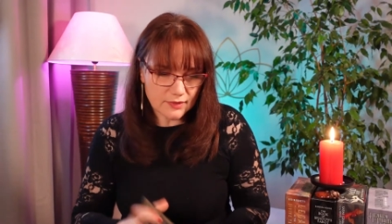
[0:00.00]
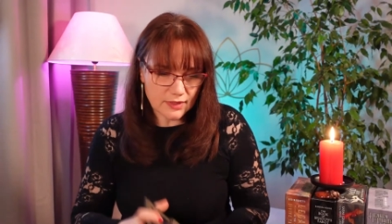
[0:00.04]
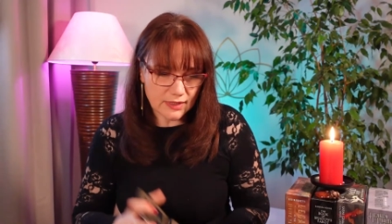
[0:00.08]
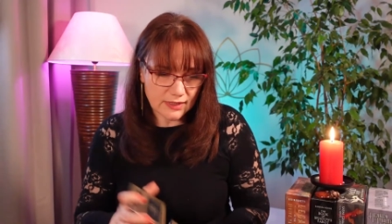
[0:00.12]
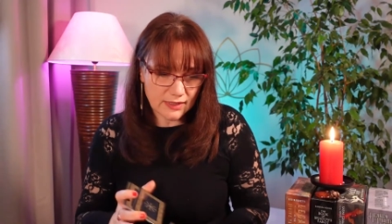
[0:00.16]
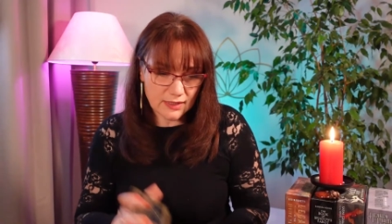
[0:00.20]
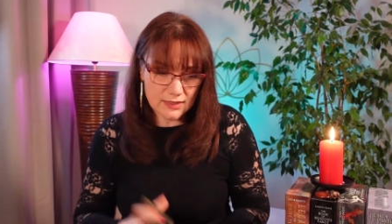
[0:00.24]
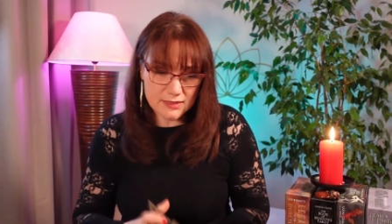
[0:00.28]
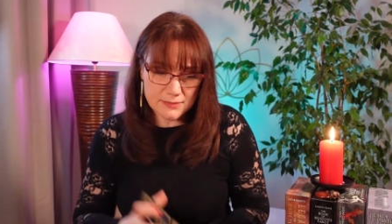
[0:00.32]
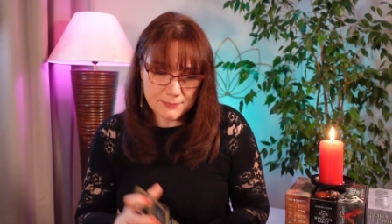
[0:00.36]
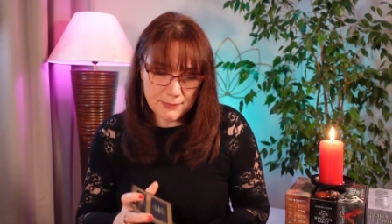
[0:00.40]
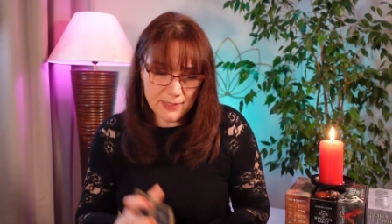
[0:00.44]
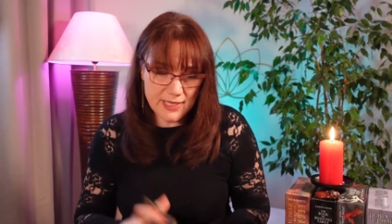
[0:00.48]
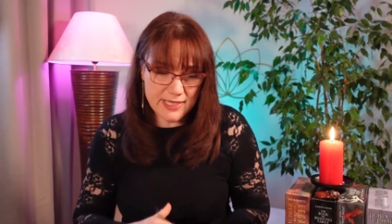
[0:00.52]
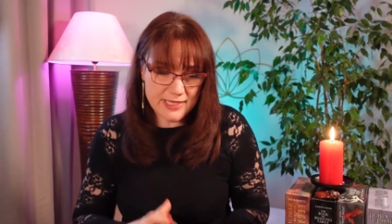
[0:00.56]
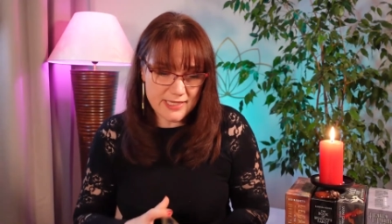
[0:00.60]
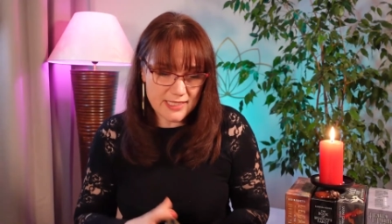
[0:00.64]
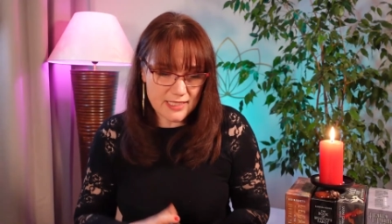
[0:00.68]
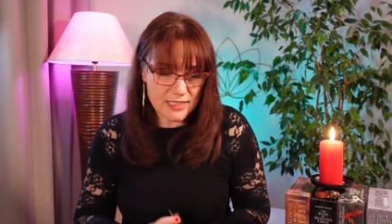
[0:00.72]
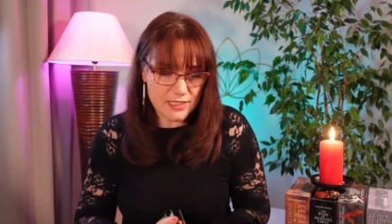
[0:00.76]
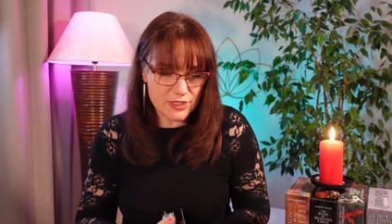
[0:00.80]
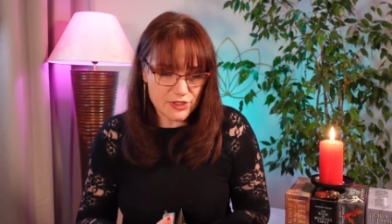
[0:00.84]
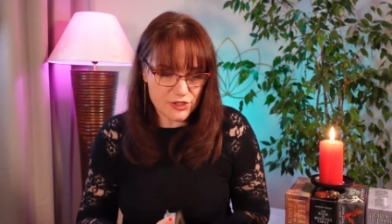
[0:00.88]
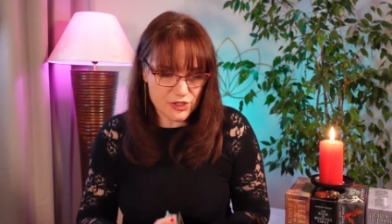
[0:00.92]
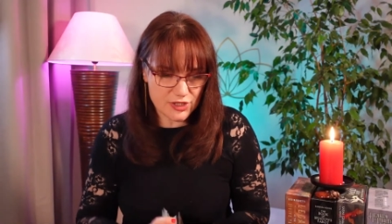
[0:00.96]
There's plenty
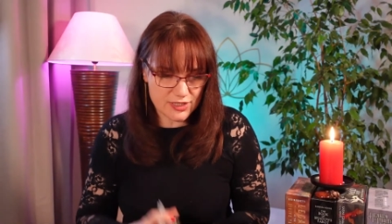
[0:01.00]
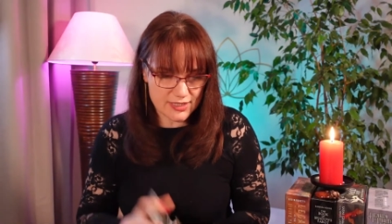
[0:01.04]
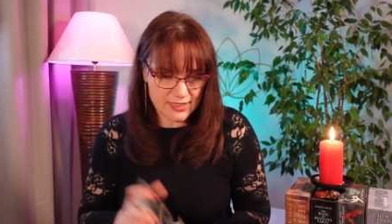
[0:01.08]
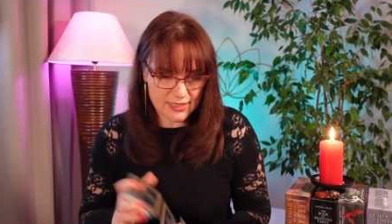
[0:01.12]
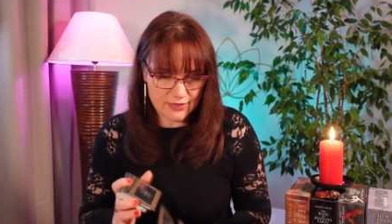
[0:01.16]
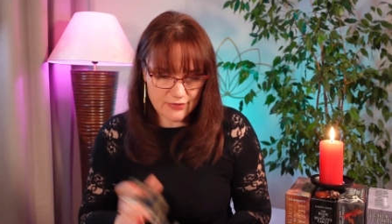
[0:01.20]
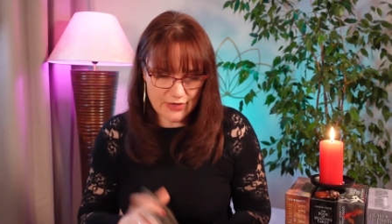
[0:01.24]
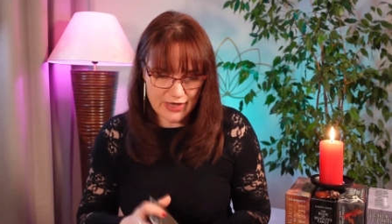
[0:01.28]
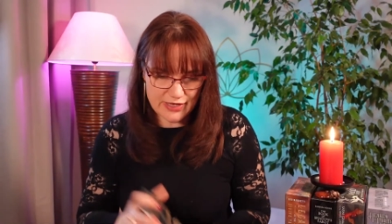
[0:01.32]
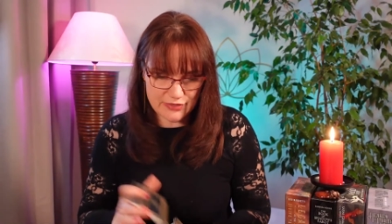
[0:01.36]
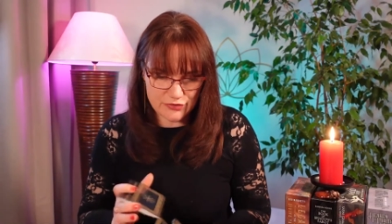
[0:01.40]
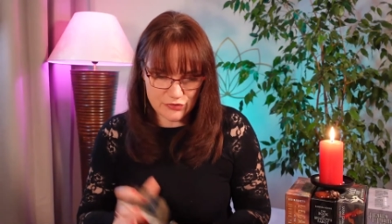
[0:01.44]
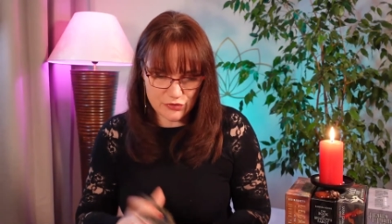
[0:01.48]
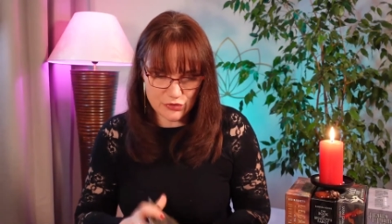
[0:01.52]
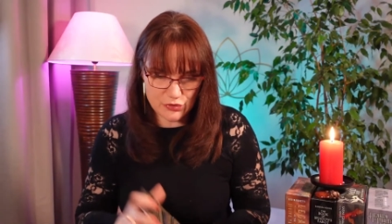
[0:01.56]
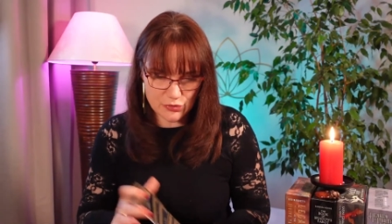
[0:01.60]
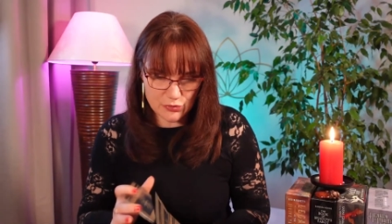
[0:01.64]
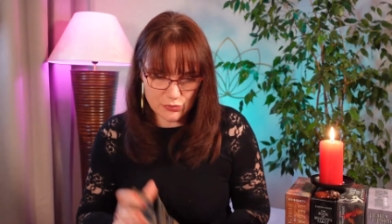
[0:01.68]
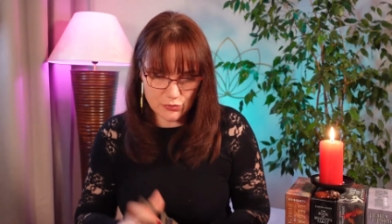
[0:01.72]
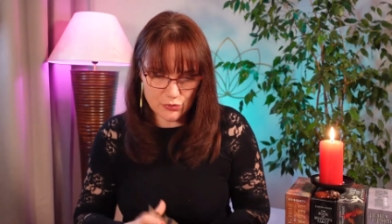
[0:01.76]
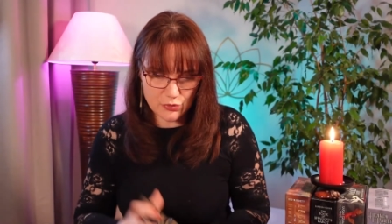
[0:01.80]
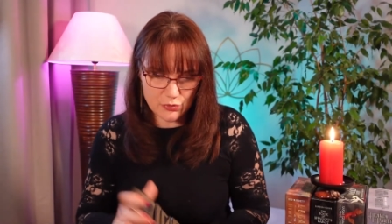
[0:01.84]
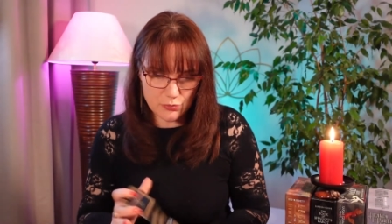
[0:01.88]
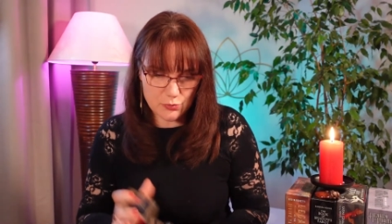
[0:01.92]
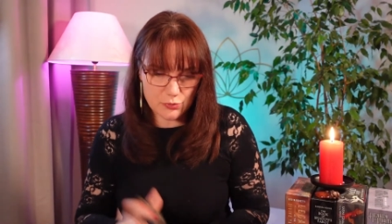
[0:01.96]
of witches around
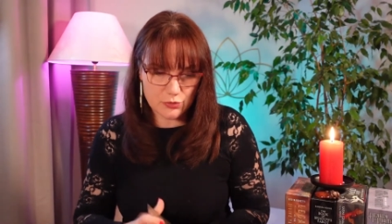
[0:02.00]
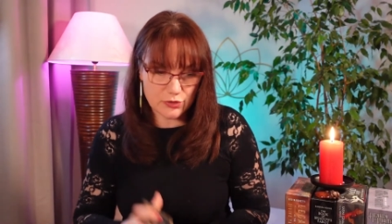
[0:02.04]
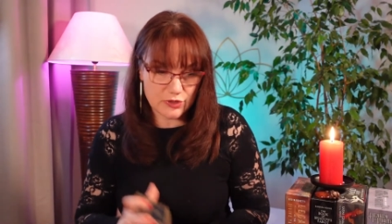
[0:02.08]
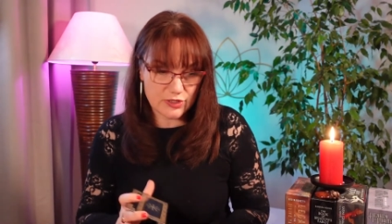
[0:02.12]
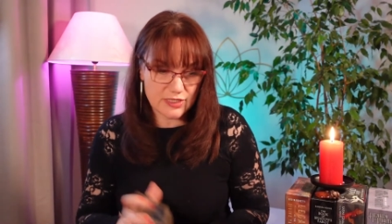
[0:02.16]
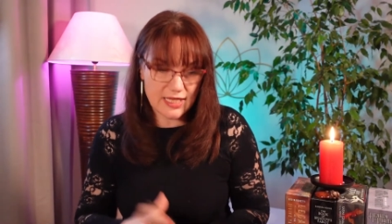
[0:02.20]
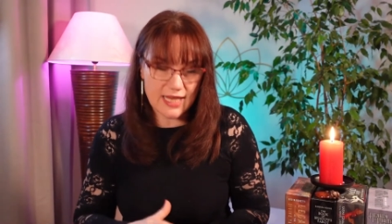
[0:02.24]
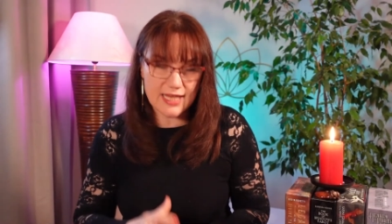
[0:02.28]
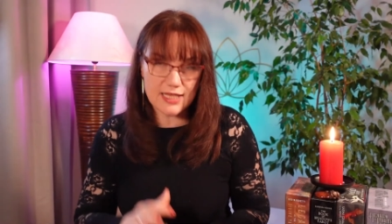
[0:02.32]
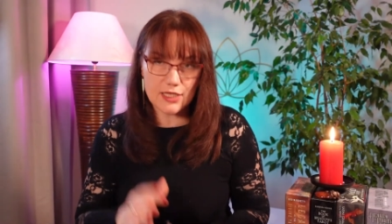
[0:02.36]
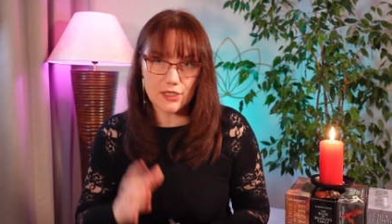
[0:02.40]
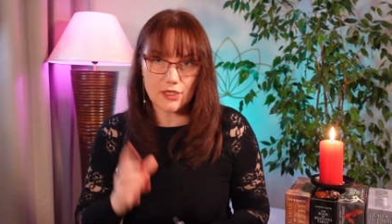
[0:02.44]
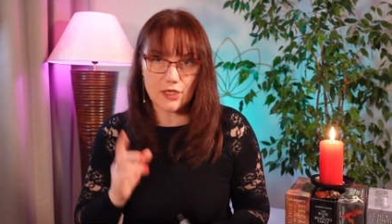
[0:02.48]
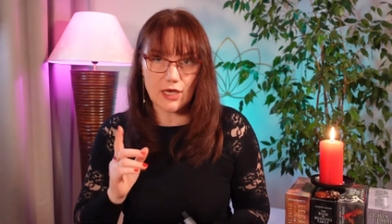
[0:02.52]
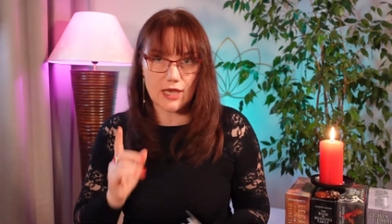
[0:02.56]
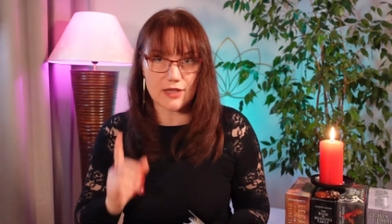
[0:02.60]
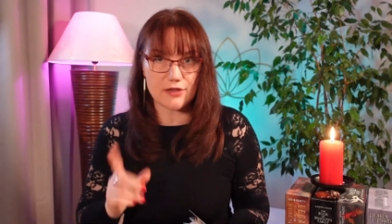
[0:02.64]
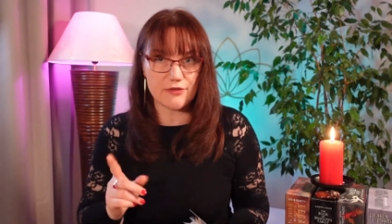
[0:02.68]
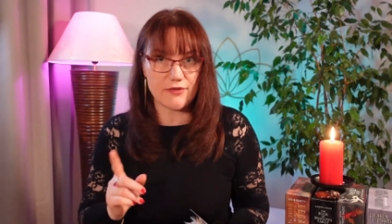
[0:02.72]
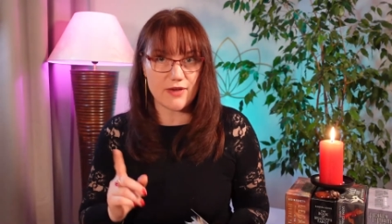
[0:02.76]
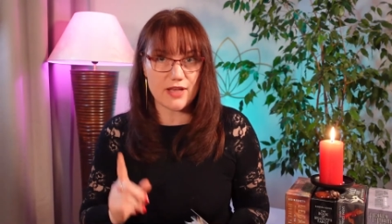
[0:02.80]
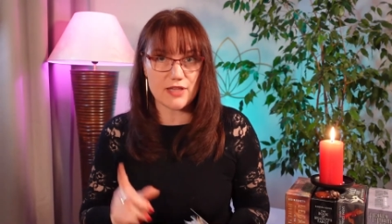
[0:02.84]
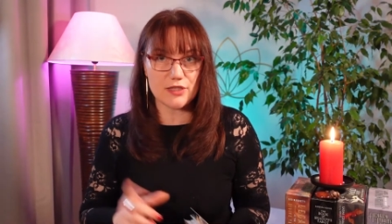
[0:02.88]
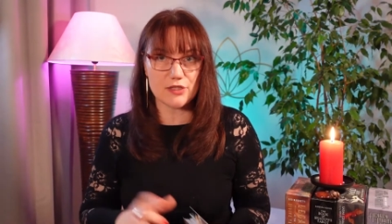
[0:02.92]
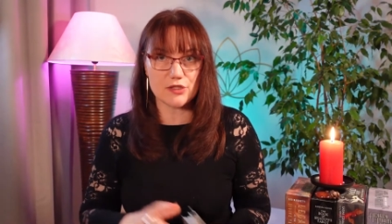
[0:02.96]
you who would take
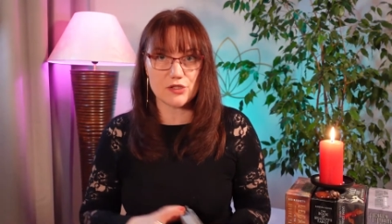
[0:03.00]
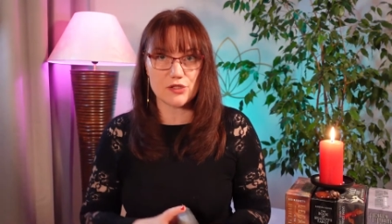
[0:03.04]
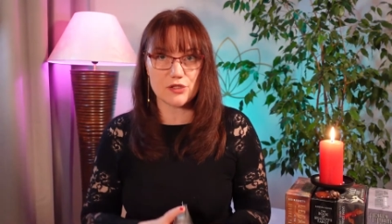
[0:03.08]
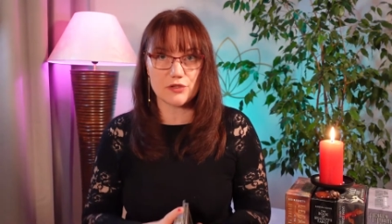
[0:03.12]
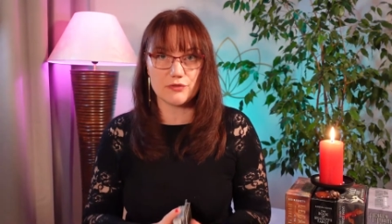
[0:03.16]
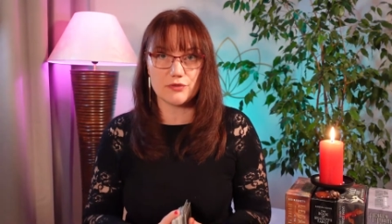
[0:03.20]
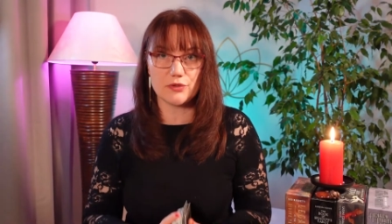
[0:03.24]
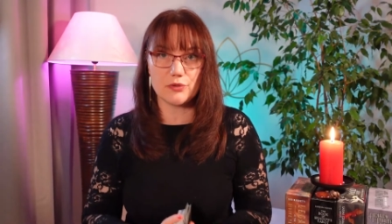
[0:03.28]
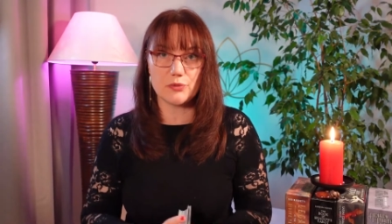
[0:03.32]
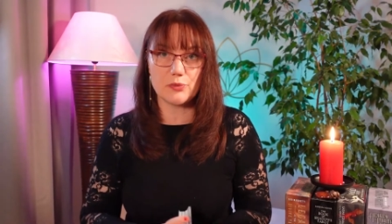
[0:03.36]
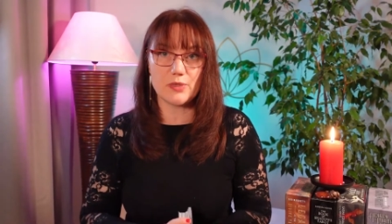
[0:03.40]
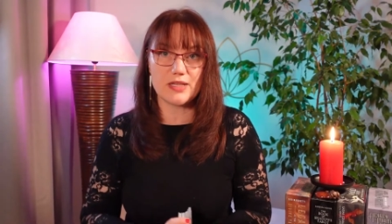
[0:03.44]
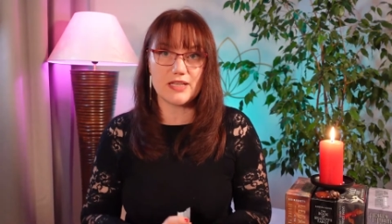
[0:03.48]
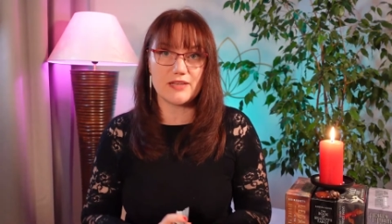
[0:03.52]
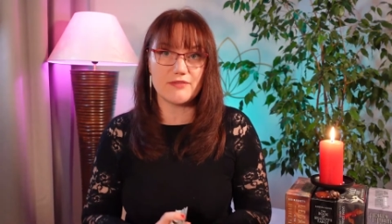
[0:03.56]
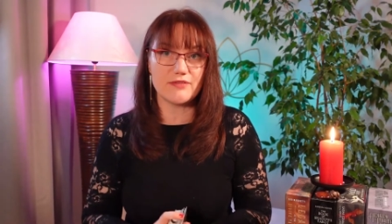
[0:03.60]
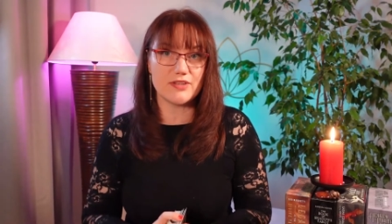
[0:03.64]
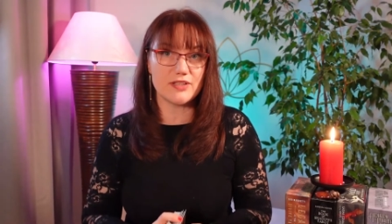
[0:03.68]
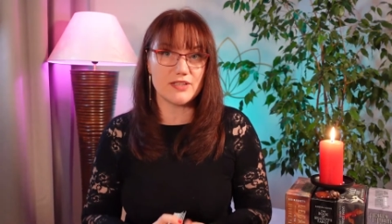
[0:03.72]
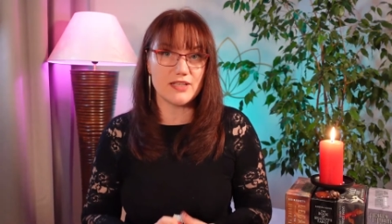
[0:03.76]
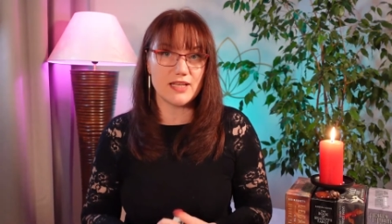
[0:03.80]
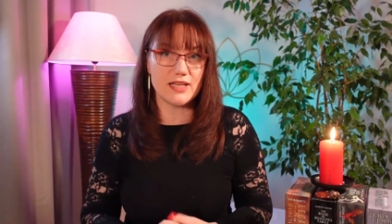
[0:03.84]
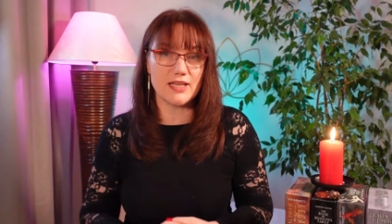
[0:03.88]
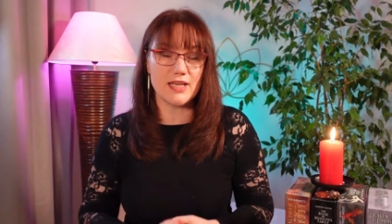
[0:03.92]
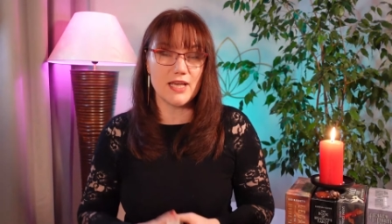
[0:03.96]
advantage of you whenever
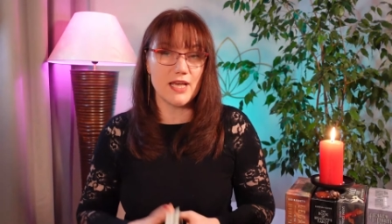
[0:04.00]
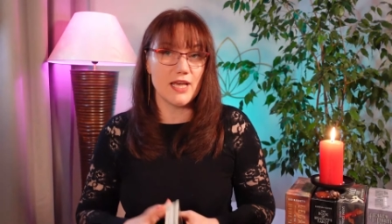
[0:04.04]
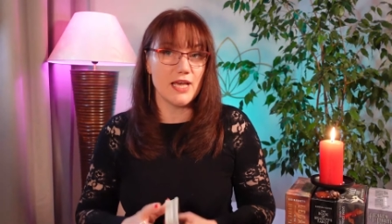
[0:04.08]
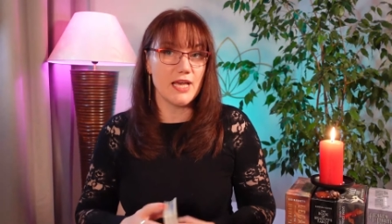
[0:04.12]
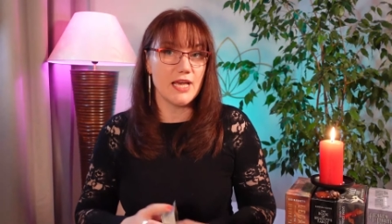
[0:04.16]
they